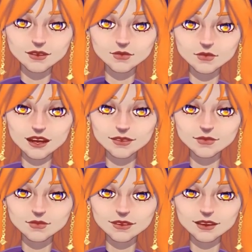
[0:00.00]

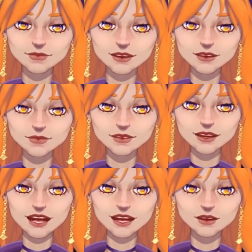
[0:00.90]
Welcome to Afterlife
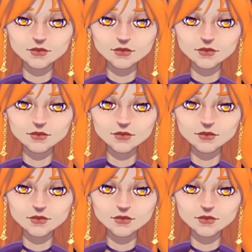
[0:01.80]
Arcadia.